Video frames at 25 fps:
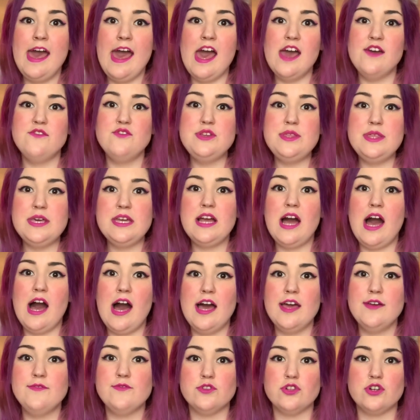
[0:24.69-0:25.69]
Everything
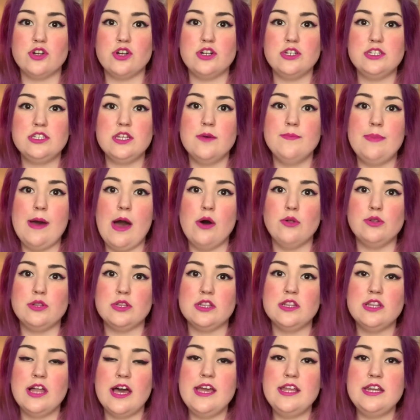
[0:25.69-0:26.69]
I've learned about
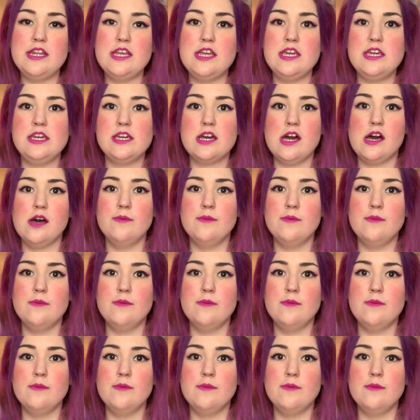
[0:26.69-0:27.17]
lighting,